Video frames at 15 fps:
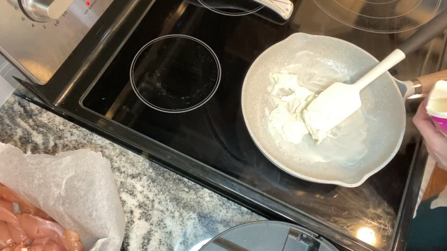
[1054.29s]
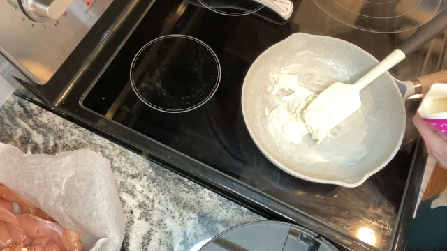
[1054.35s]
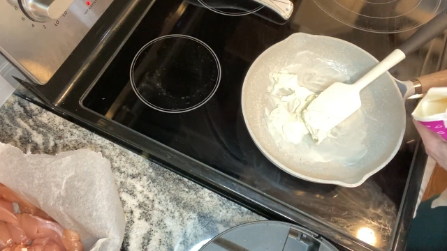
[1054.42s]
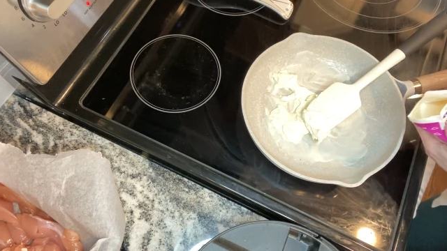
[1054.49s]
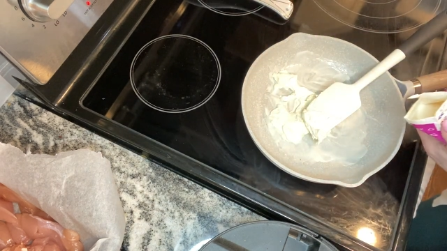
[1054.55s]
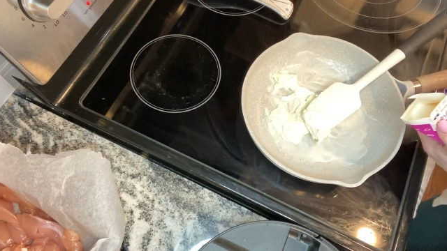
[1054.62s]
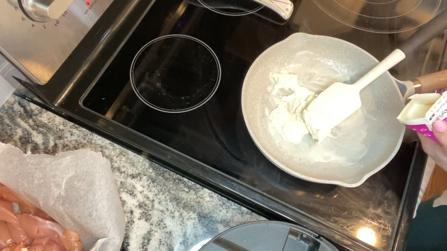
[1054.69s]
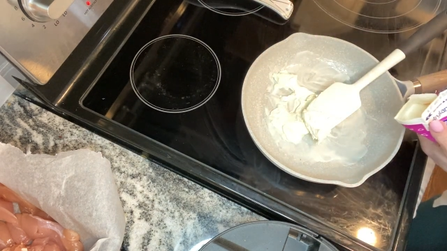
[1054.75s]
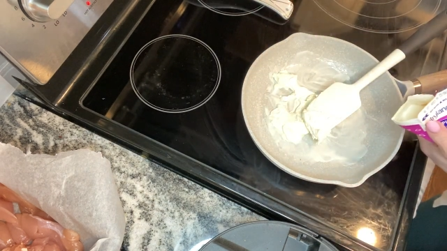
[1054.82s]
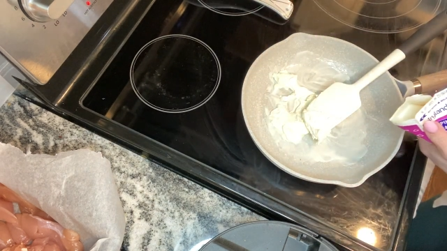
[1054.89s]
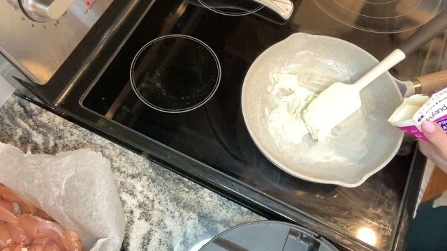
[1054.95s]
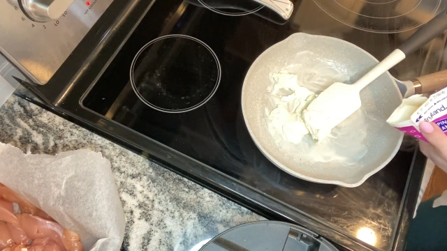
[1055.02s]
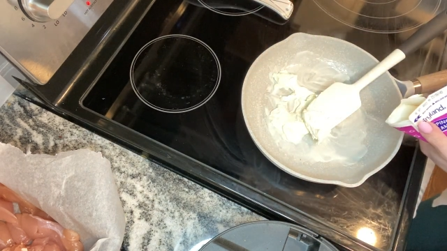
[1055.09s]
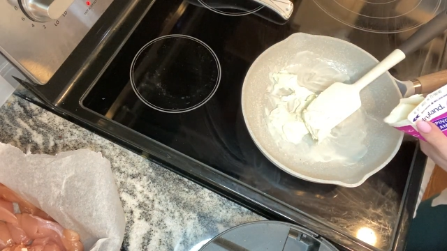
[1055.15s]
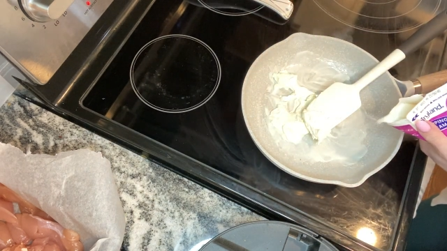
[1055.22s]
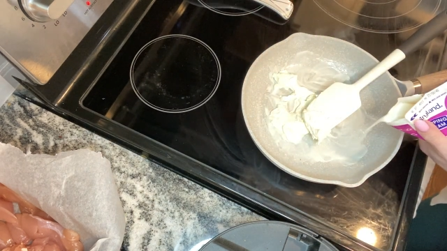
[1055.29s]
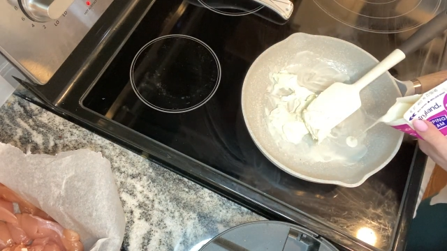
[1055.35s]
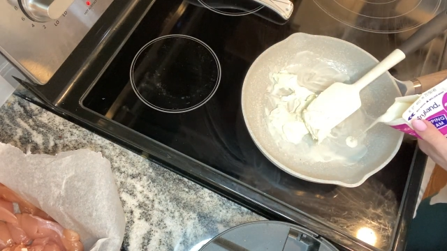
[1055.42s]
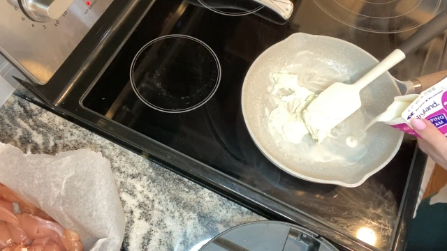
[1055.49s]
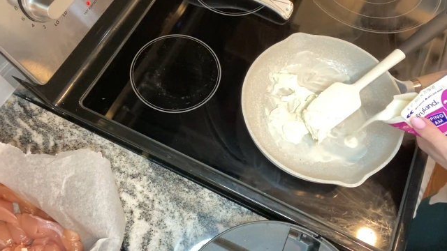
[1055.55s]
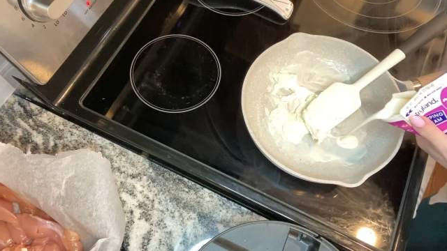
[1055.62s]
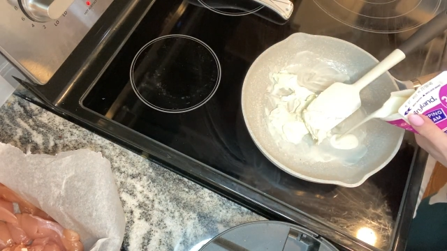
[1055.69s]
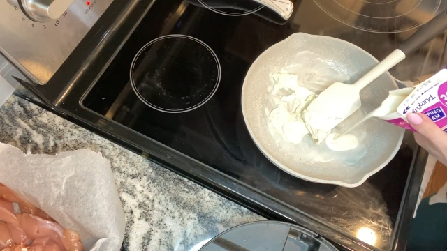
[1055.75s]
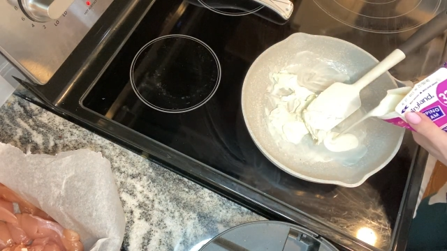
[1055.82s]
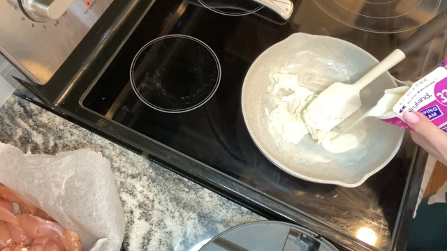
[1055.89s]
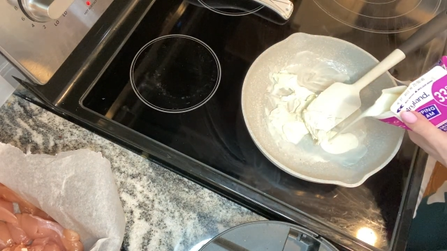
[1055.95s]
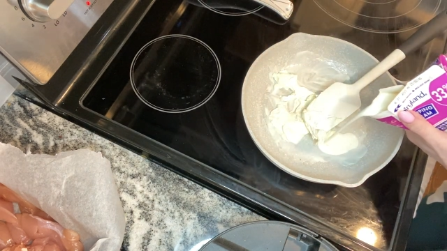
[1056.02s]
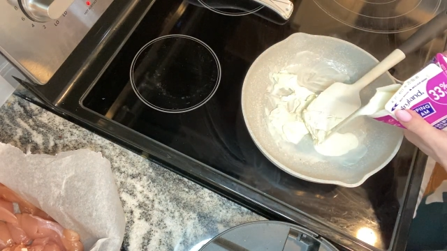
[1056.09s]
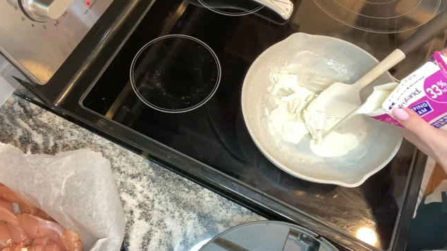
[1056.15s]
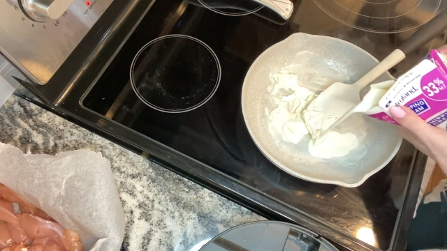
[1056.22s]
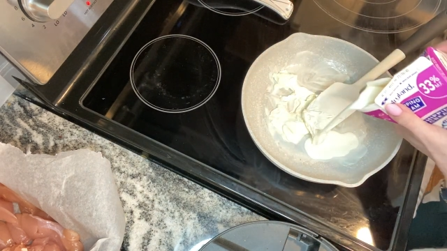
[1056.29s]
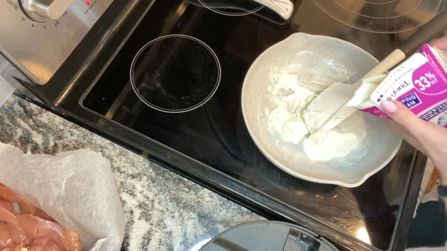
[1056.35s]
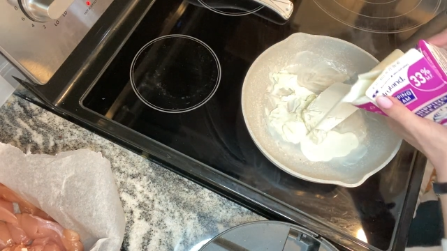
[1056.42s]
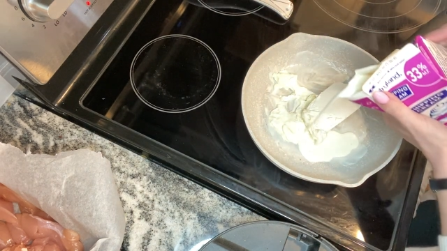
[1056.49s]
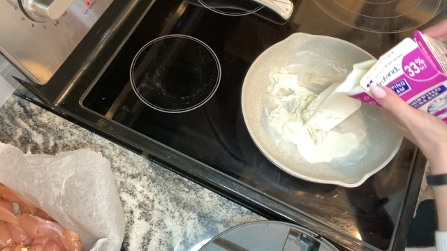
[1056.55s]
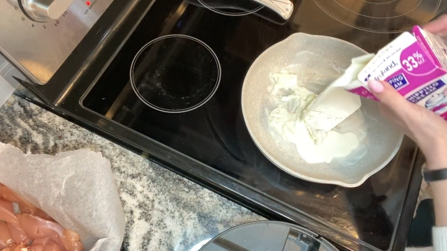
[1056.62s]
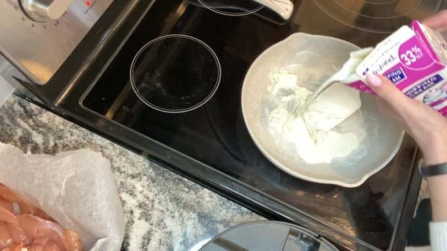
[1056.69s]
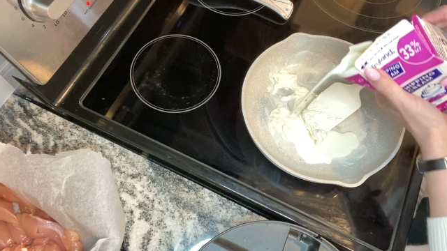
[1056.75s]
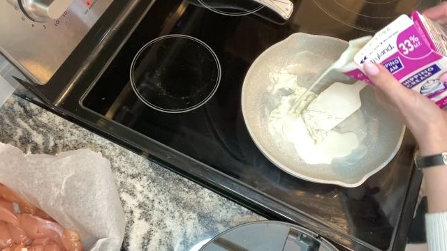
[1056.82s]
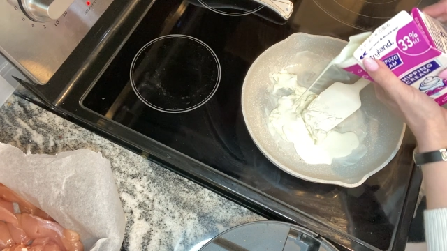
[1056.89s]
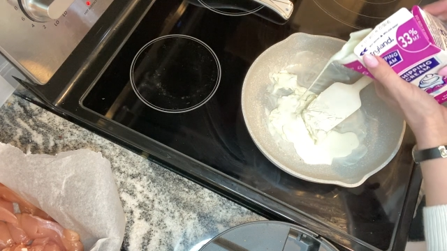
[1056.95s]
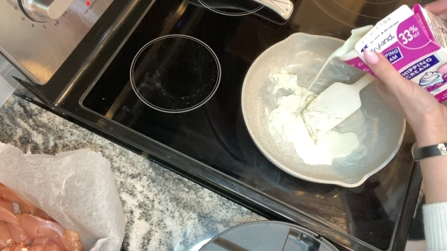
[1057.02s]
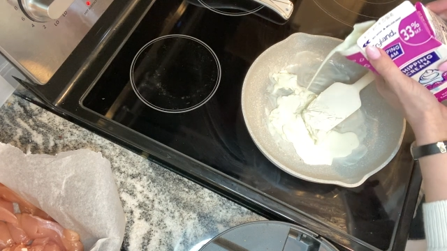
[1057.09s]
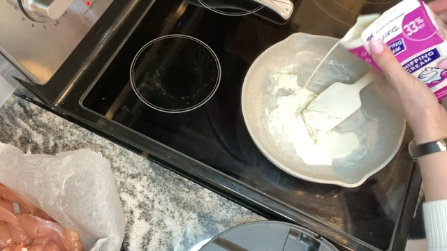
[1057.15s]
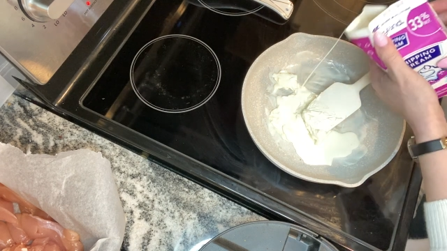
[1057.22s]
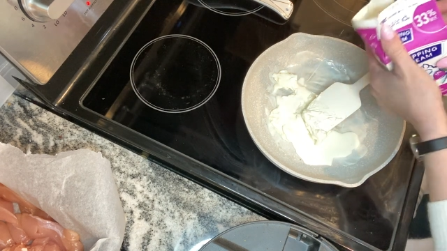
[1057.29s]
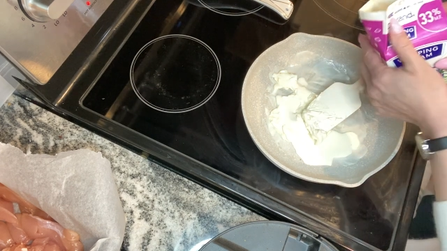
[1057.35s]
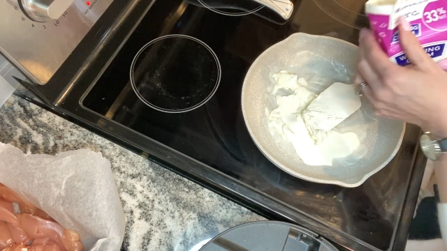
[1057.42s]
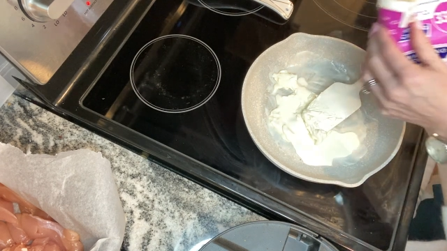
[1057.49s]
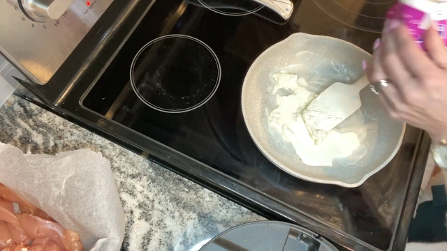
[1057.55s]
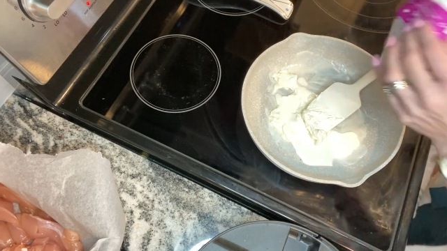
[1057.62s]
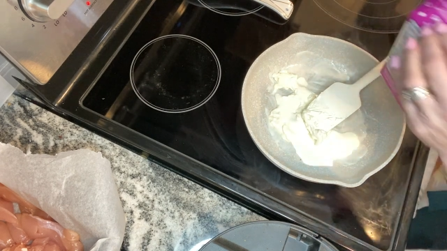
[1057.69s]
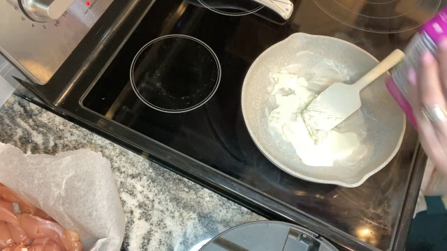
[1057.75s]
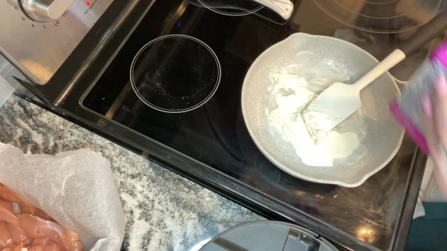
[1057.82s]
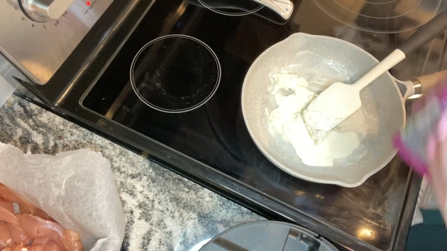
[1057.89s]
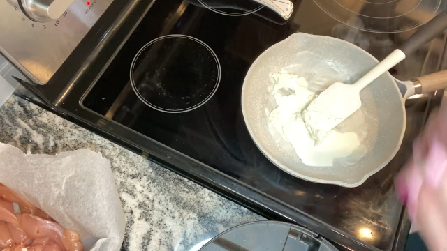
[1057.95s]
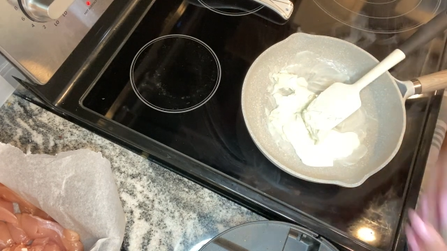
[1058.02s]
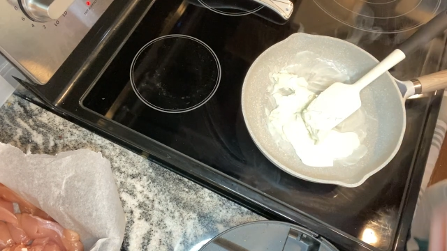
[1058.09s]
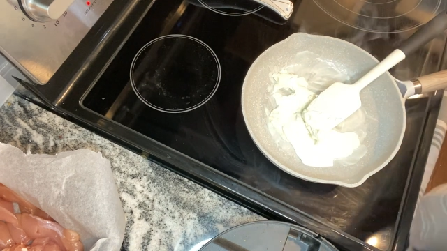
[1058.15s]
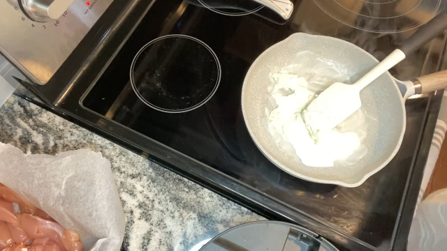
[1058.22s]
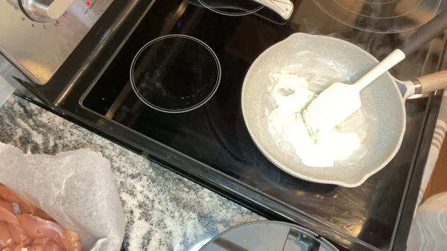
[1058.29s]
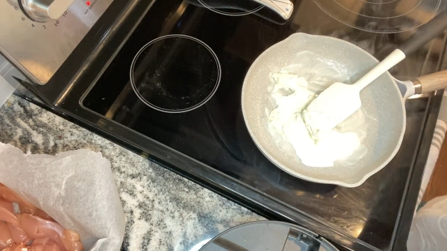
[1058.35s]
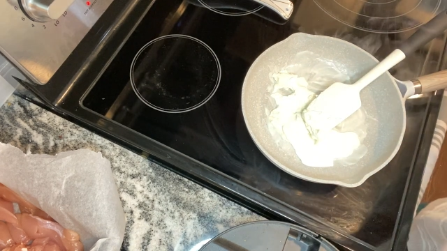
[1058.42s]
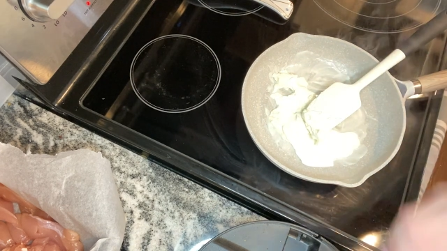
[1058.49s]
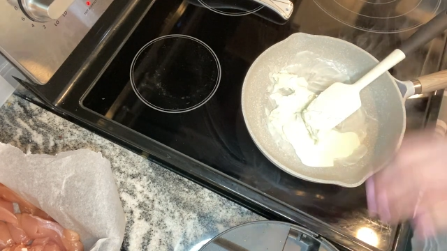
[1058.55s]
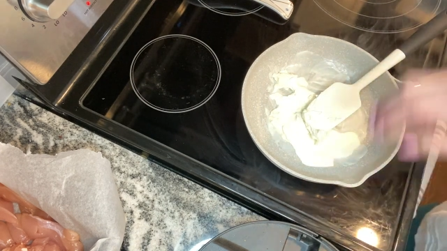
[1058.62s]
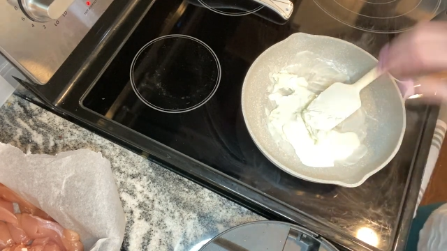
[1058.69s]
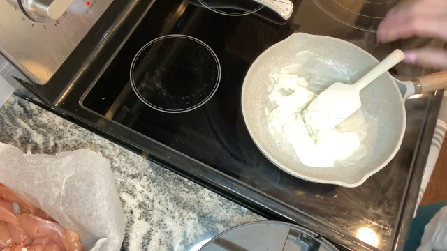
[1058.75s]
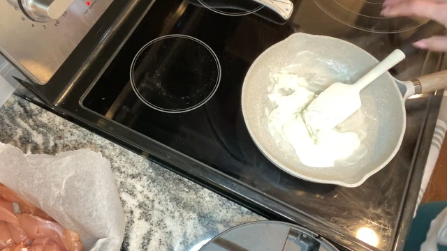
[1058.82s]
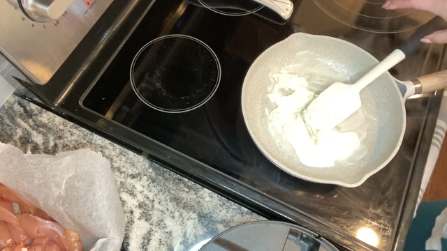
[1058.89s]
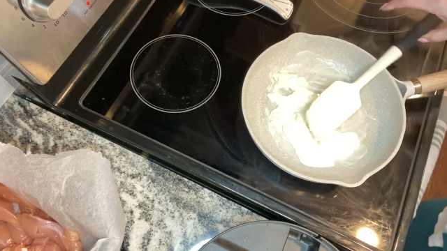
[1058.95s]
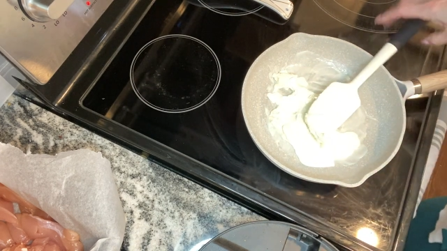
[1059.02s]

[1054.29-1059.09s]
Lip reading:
No face is visible, so there are no lips to read.